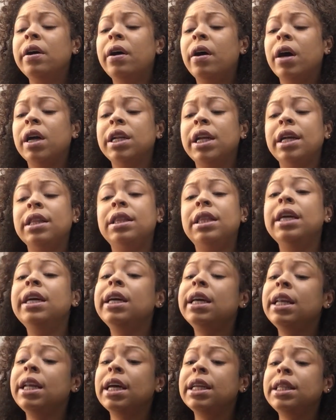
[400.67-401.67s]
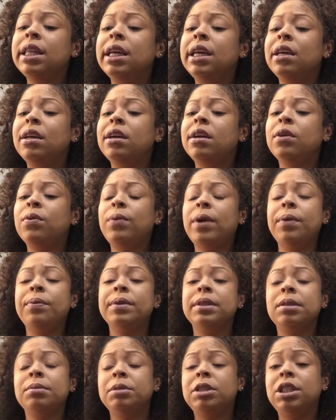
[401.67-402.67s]
Are they thinking that they're getting away
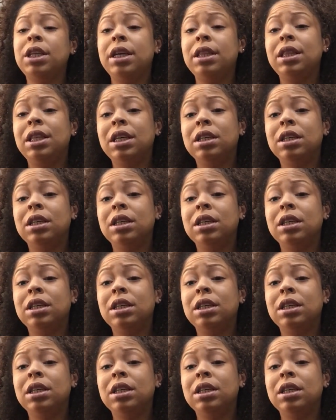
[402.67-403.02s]
with some shit?